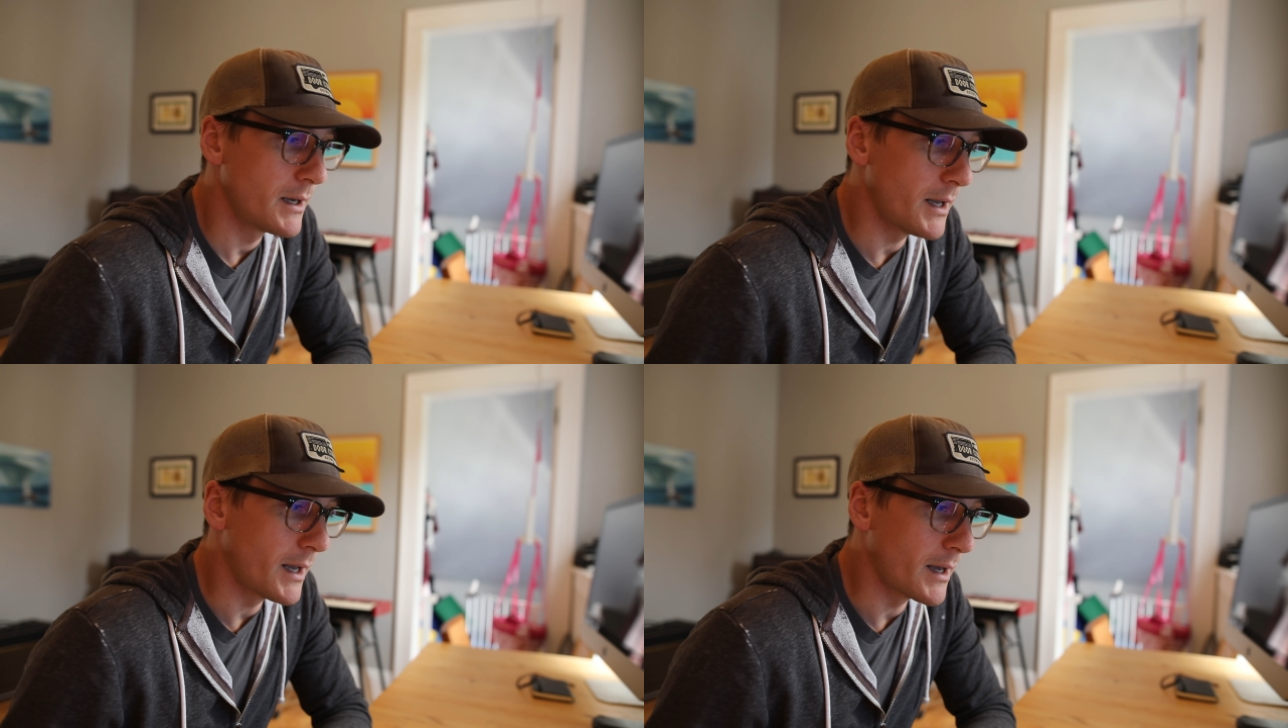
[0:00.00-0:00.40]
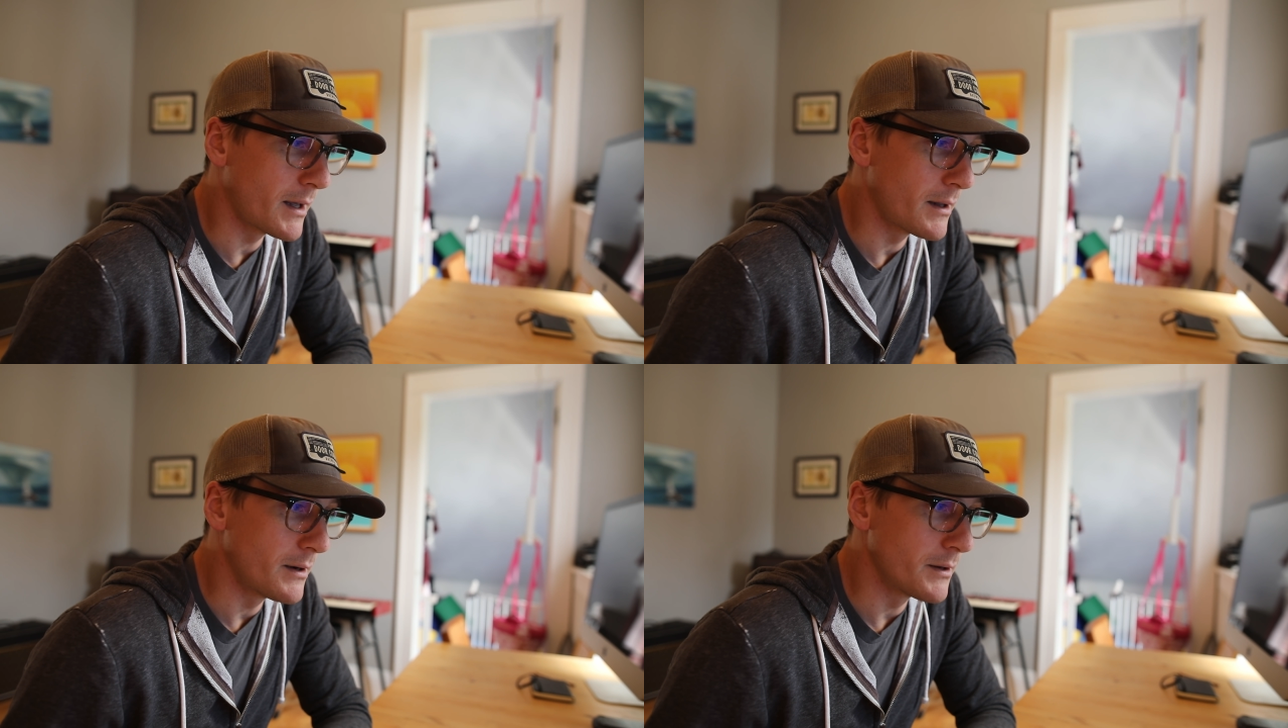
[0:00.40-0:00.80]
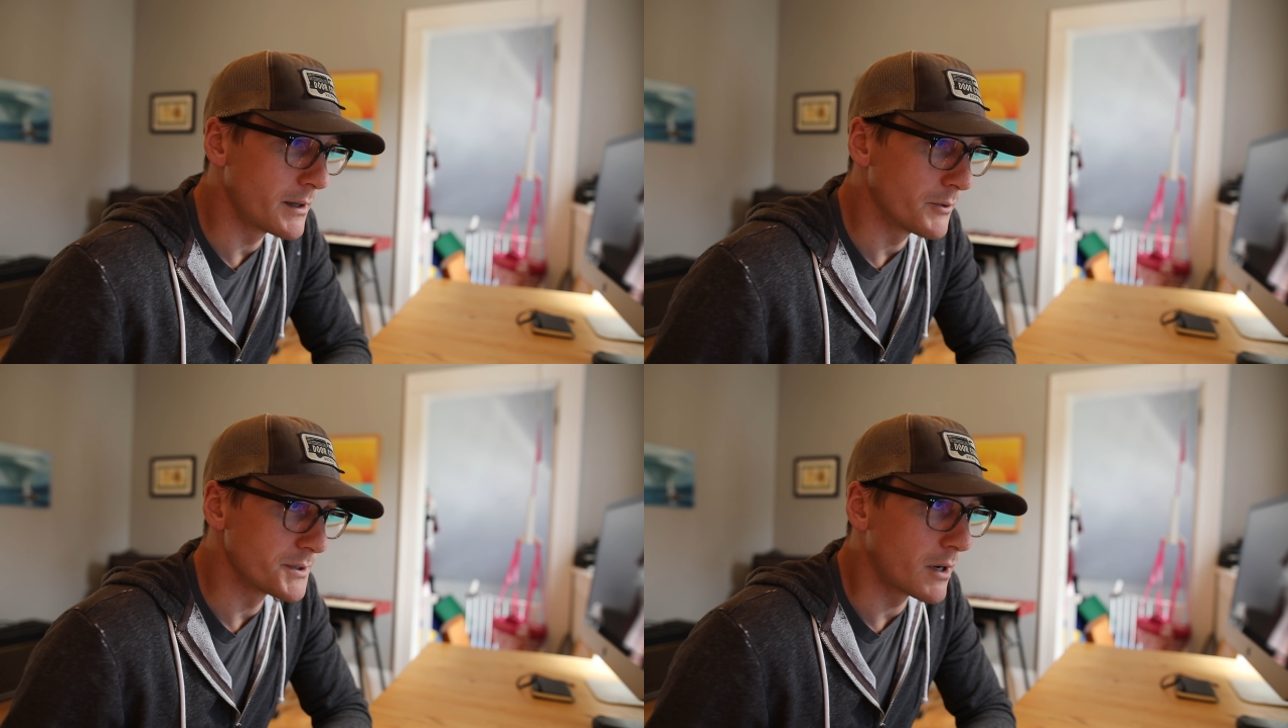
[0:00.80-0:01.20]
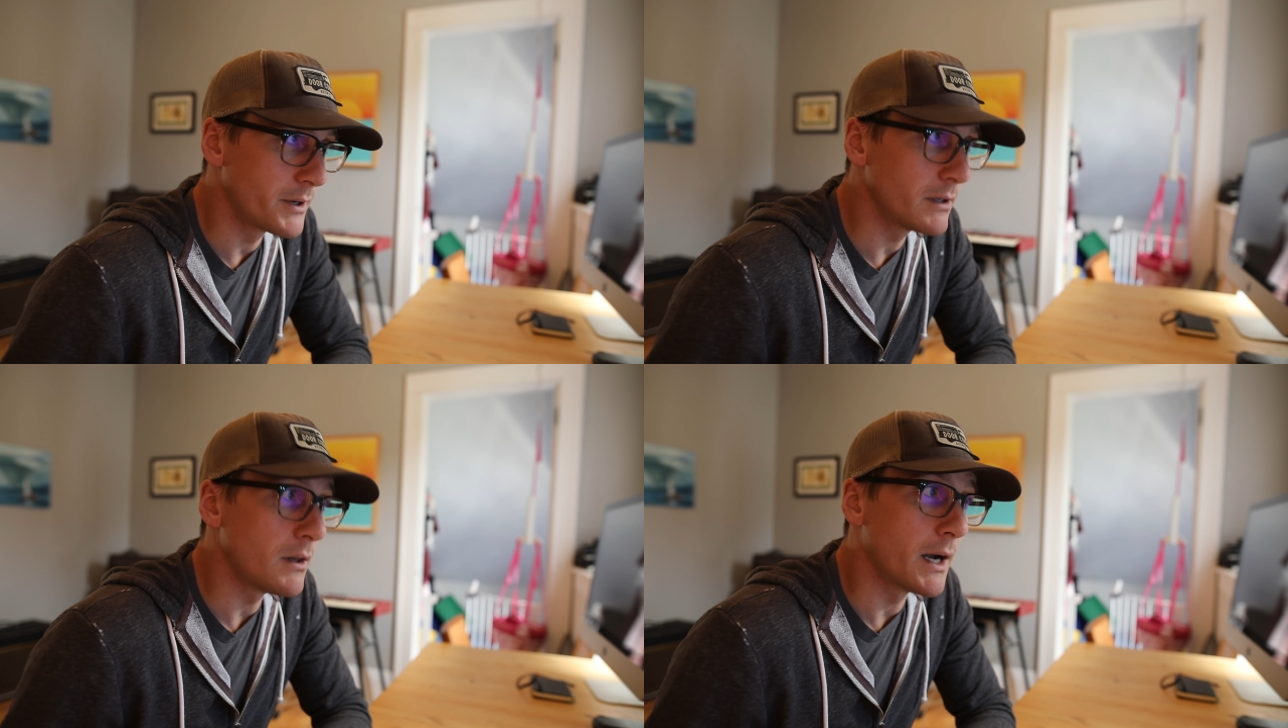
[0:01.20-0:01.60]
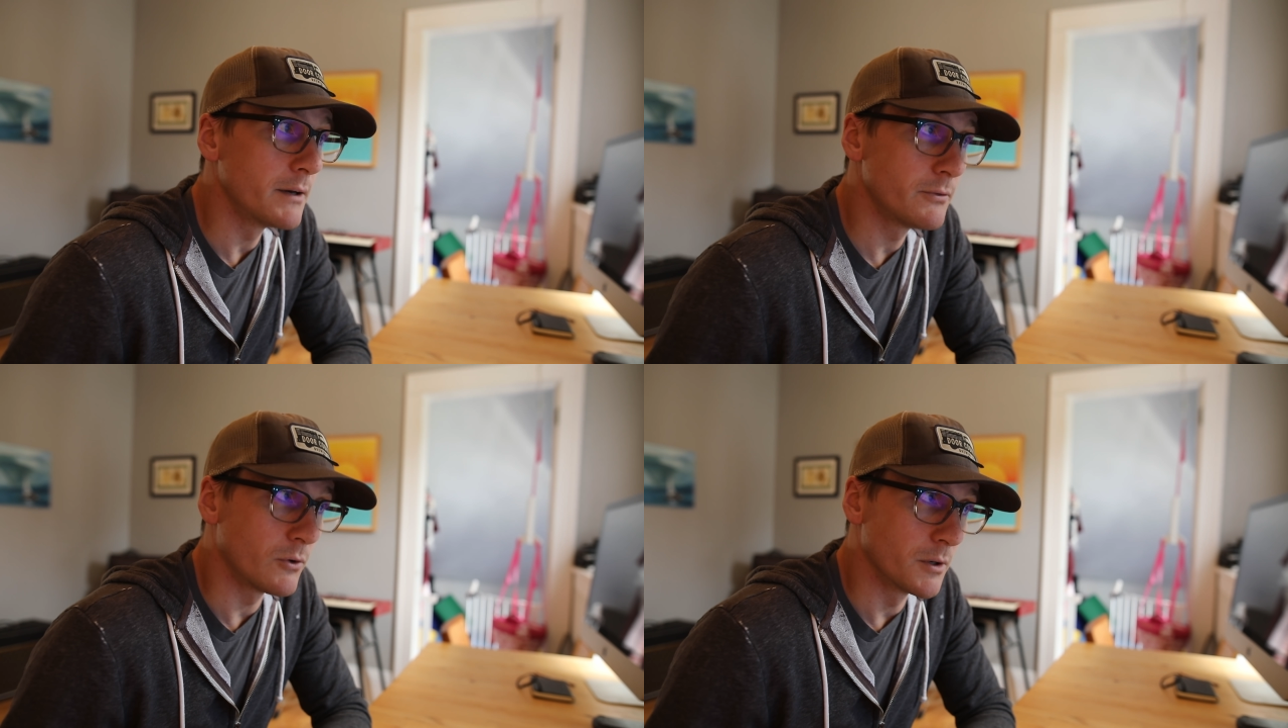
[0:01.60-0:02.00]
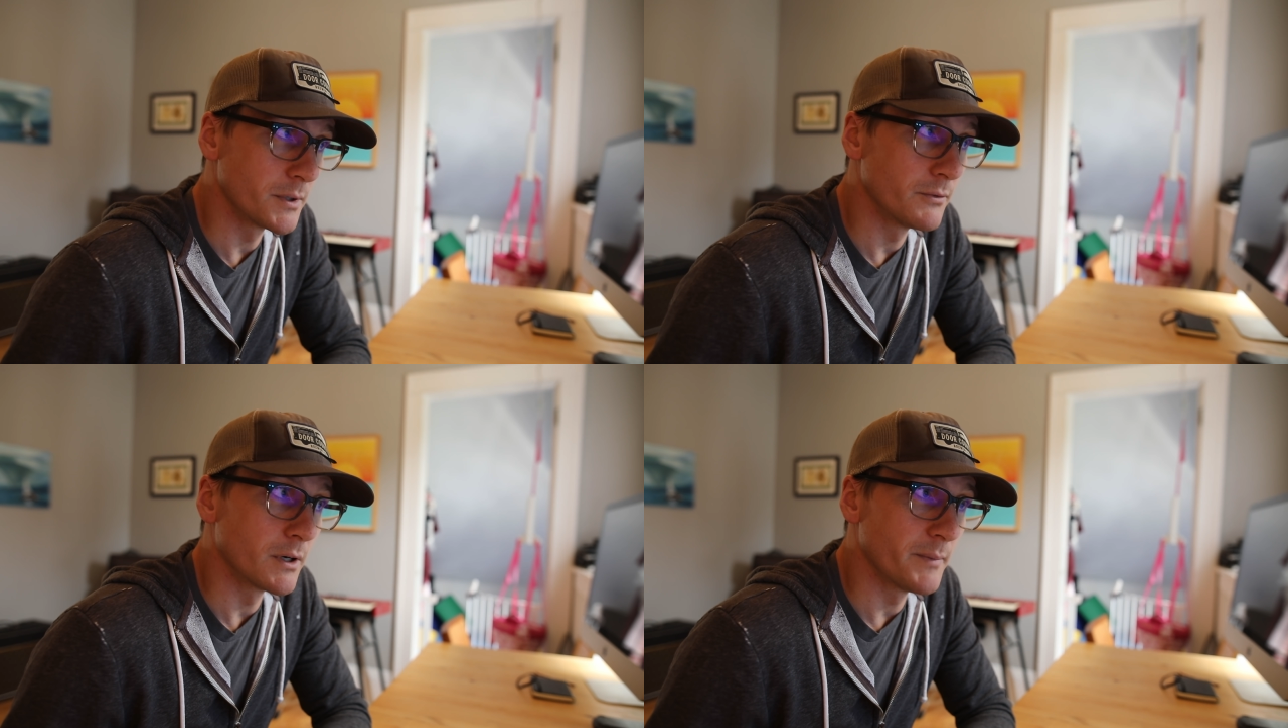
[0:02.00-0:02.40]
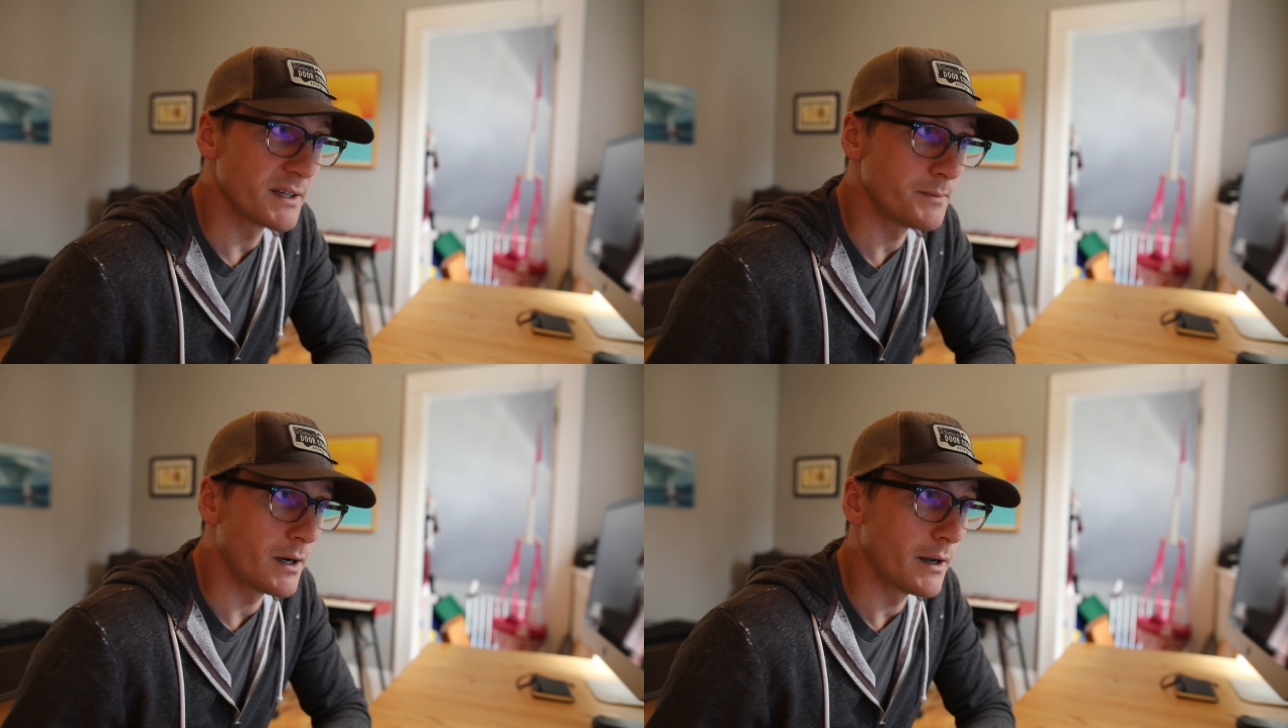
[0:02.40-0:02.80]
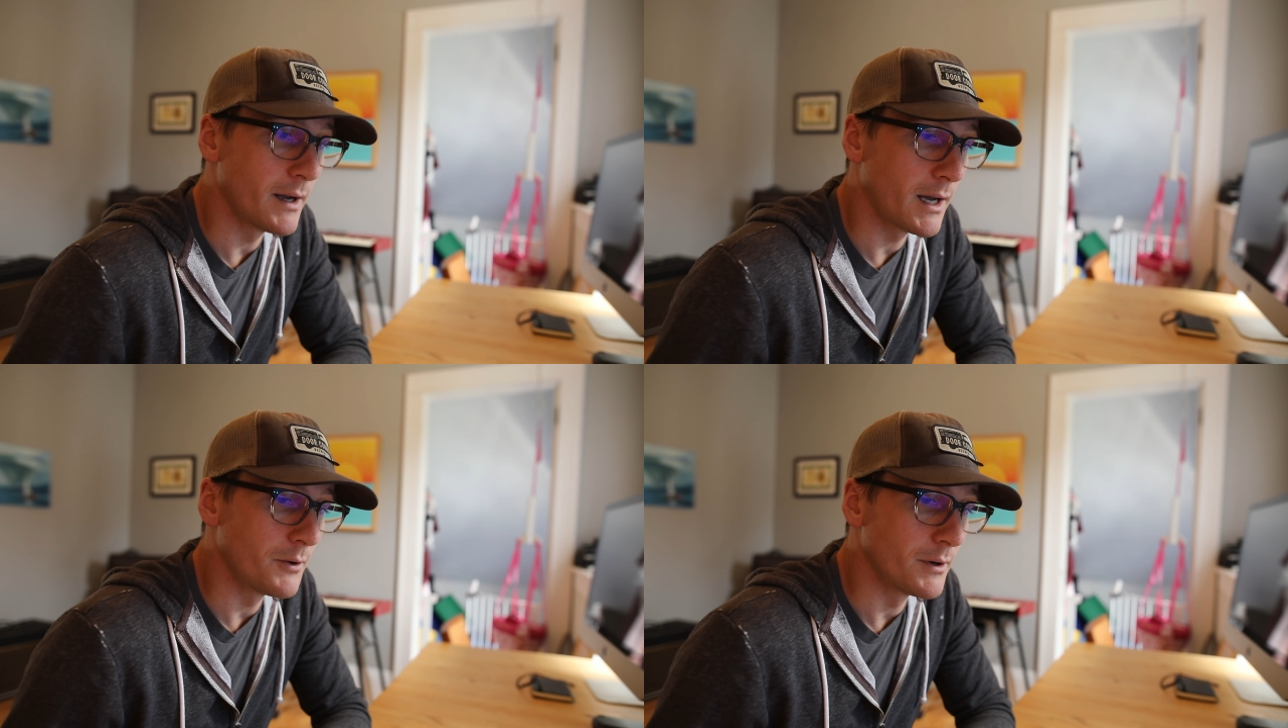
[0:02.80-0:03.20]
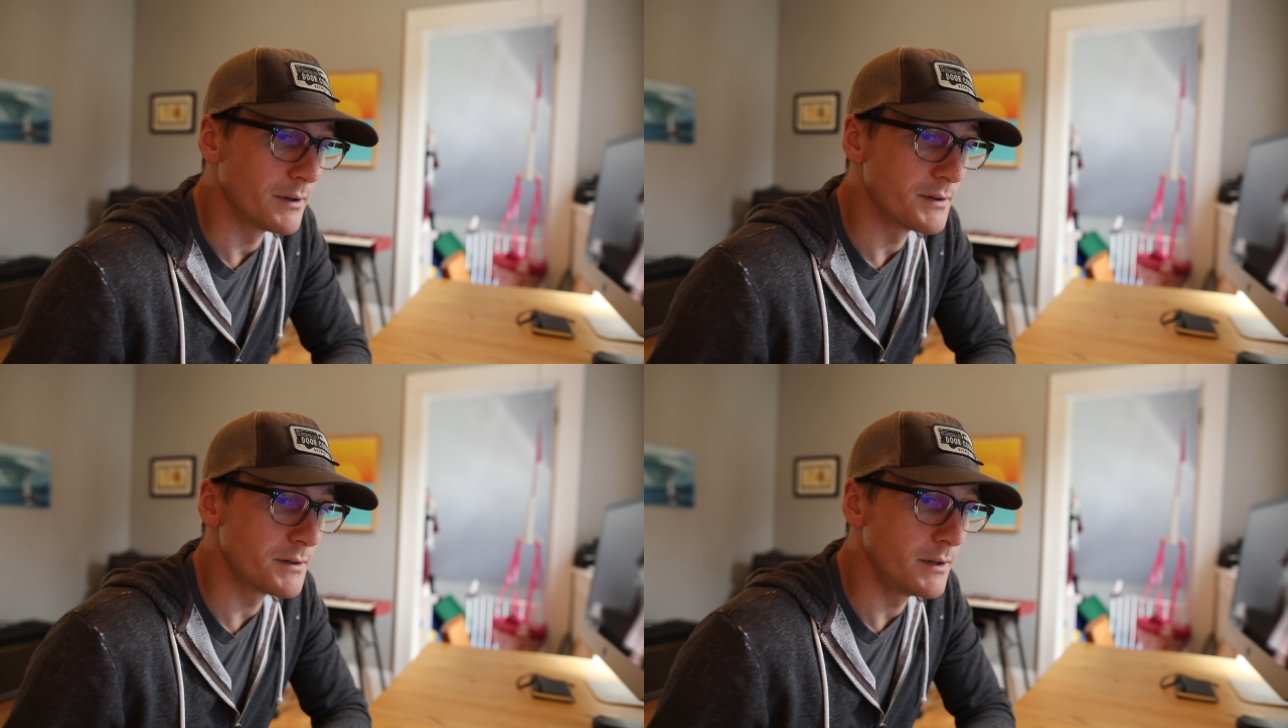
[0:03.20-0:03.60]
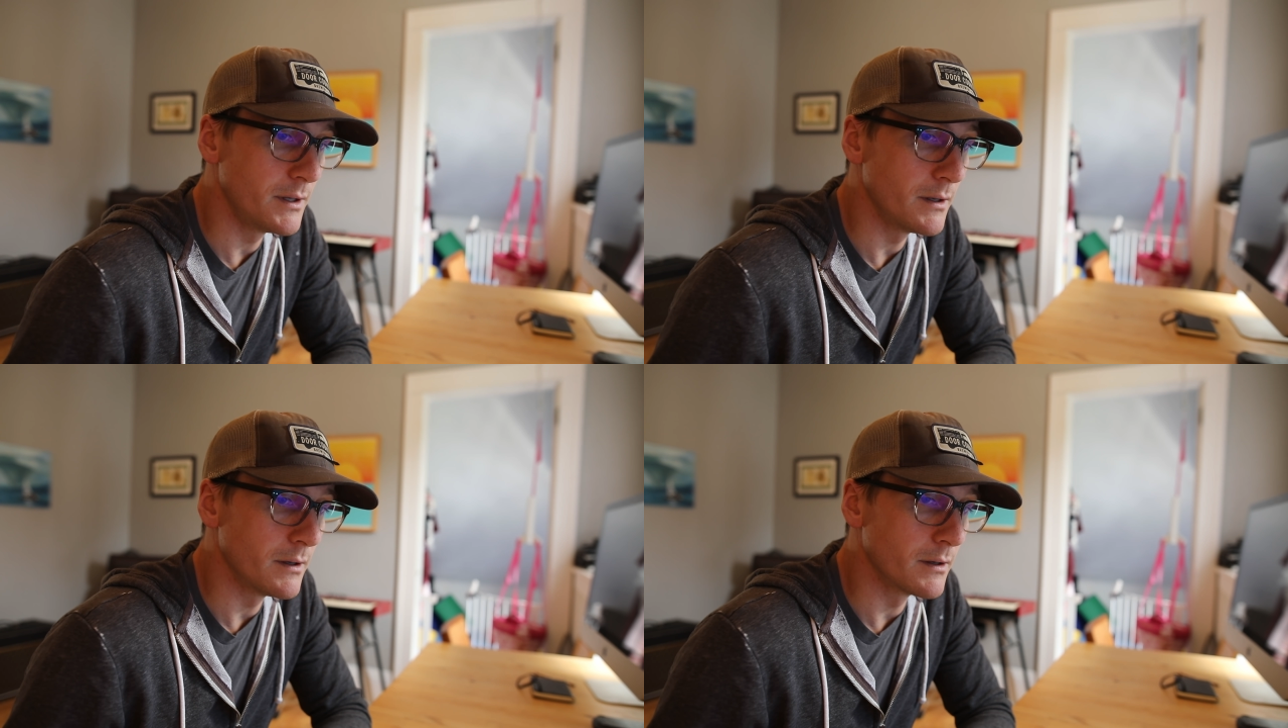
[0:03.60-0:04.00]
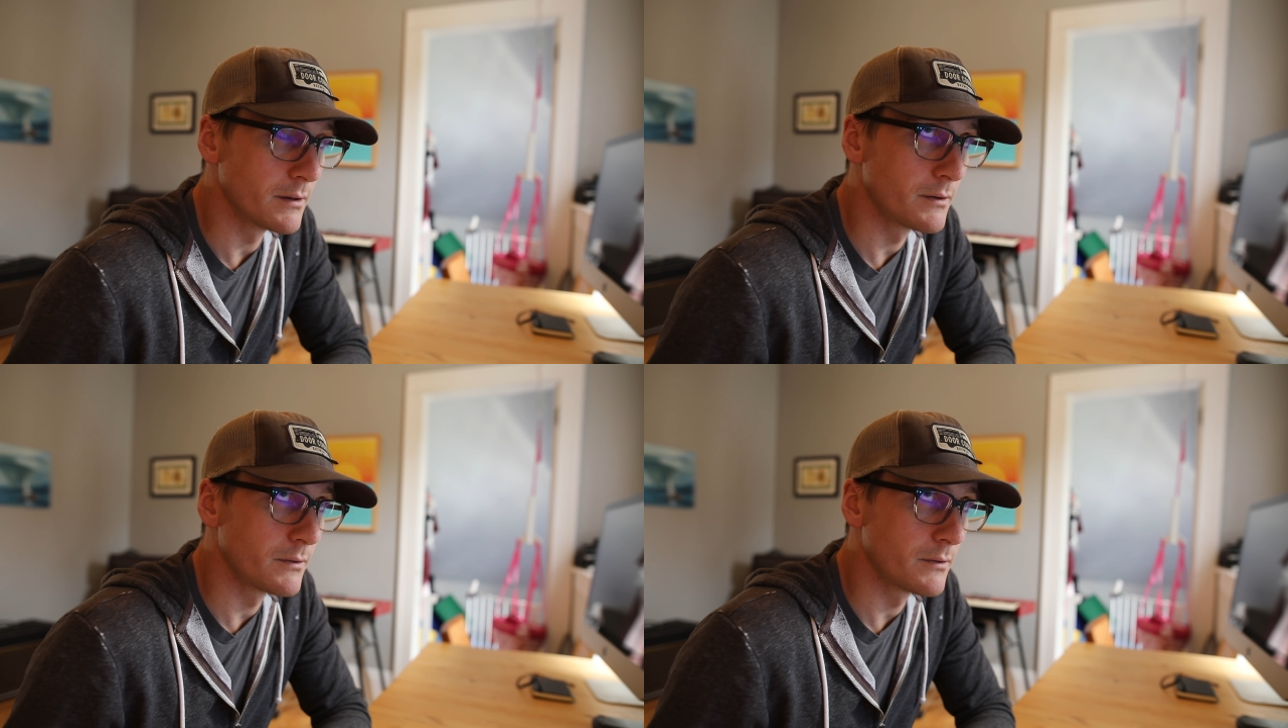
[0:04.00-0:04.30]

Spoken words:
and there was already a line formed in front of Best Buy. I was the